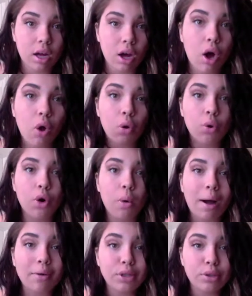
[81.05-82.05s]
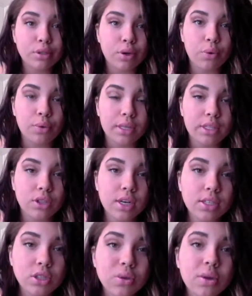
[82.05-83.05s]
oh, go out and use only
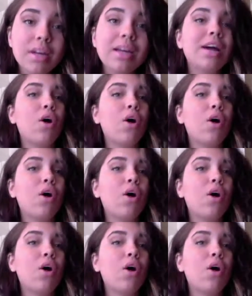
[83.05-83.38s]
drugstore